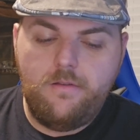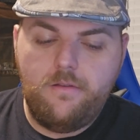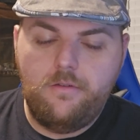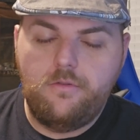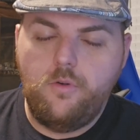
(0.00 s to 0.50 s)

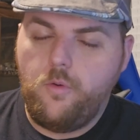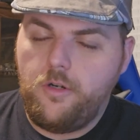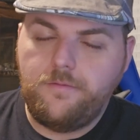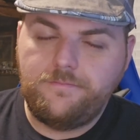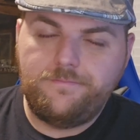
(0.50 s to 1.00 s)
the
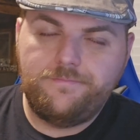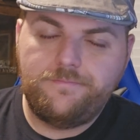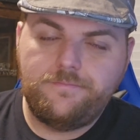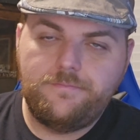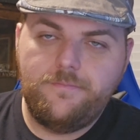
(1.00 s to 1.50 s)
lore,
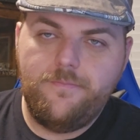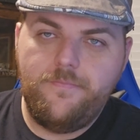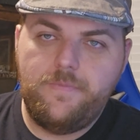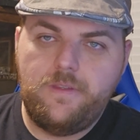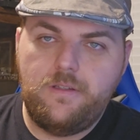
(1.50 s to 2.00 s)

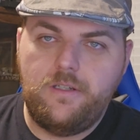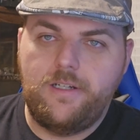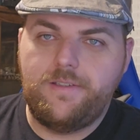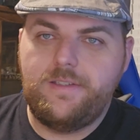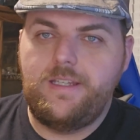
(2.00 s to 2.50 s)

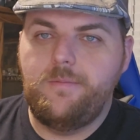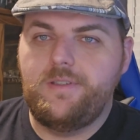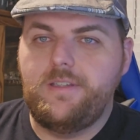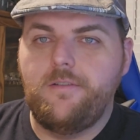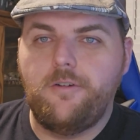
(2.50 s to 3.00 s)
Gaunt's team
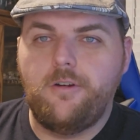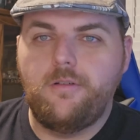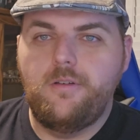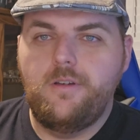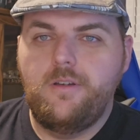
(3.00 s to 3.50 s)
is
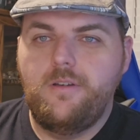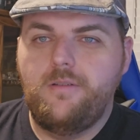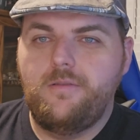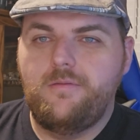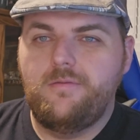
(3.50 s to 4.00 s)
never
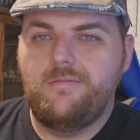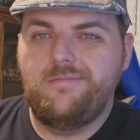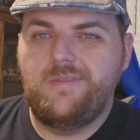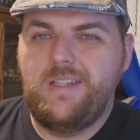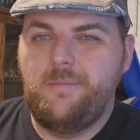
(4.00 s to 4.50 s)

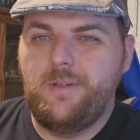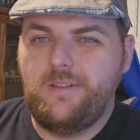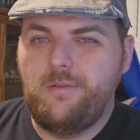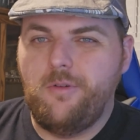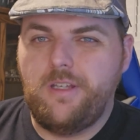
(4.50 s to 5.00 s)

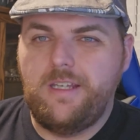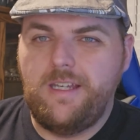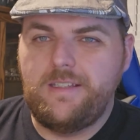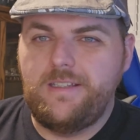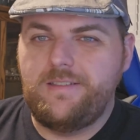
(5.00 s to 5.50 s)
typically working
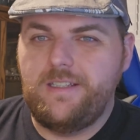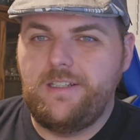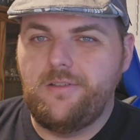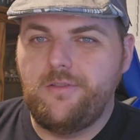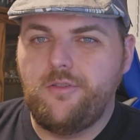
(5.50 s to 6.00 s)
as a
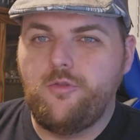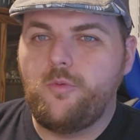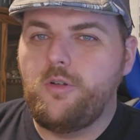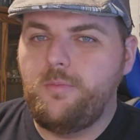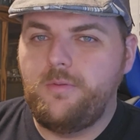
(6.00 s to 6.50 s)
singular
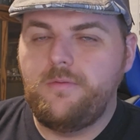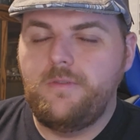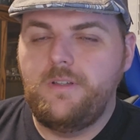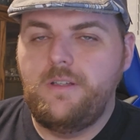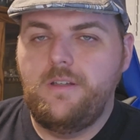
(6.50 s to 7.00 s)
group.
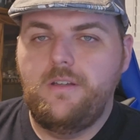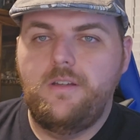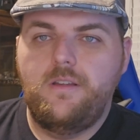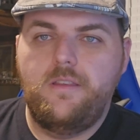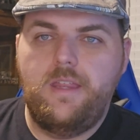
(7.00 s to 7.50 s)

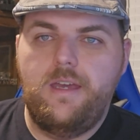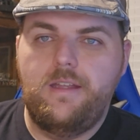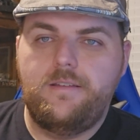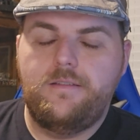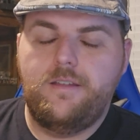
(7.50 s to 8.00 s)

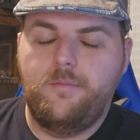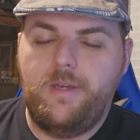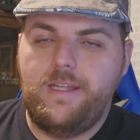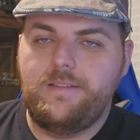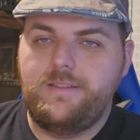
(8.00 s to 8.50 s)
That
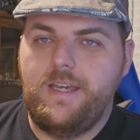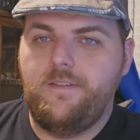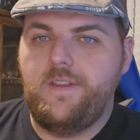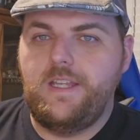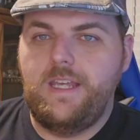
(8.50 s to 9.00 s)
command
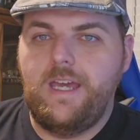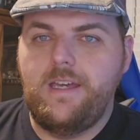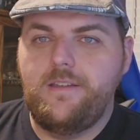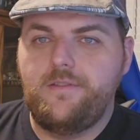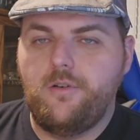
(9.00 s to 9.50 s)
staff that he
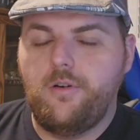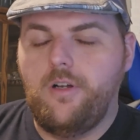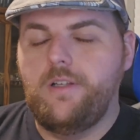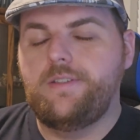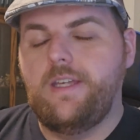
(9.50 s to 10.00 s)
has are
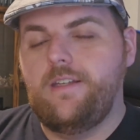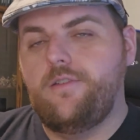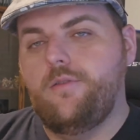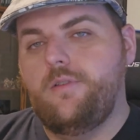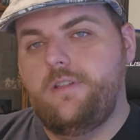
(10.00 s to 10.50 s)
all assigned
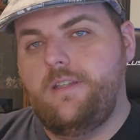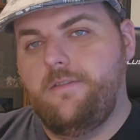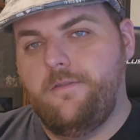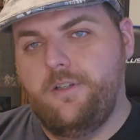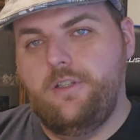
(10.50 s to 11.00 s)
to
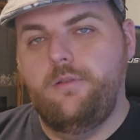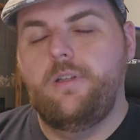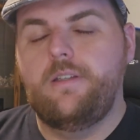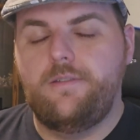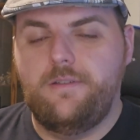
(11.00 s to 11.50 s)
different
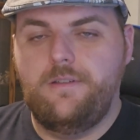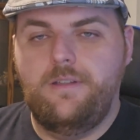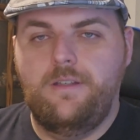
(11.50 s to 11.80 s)
units.